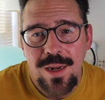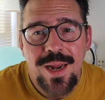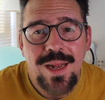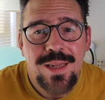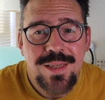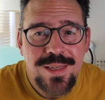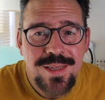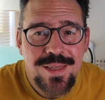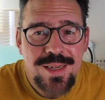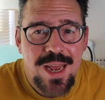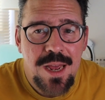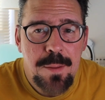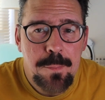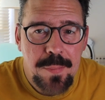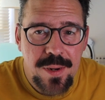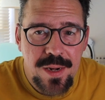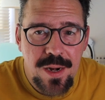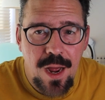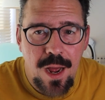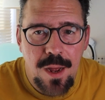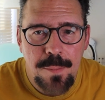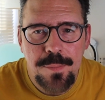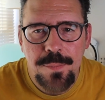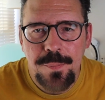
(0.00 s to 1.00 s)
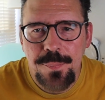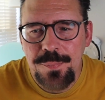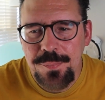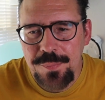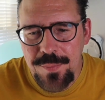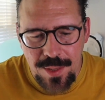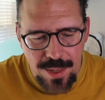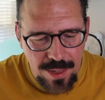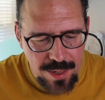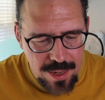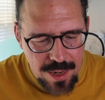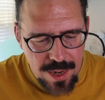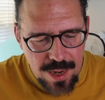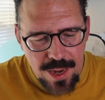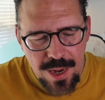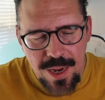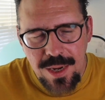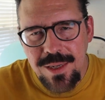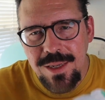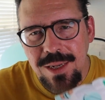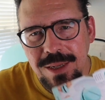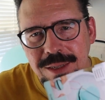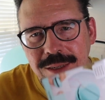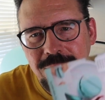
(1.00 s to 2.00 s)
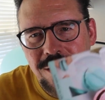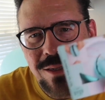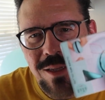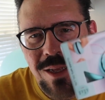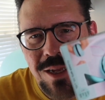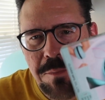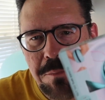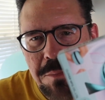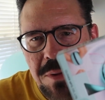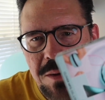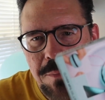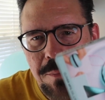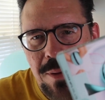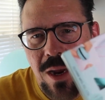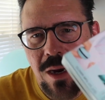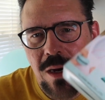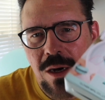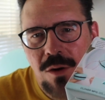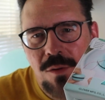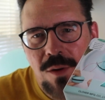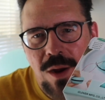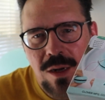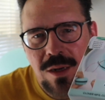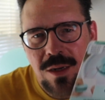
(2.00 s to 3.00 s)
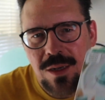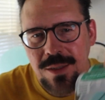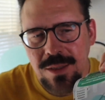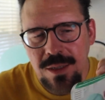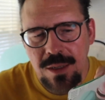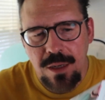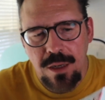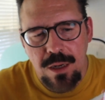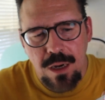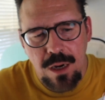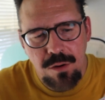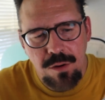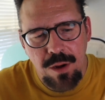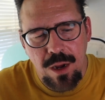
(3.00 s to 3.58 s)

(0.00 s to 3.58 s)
That's Stampin' Up. It does look like mint macaron, doesn't it?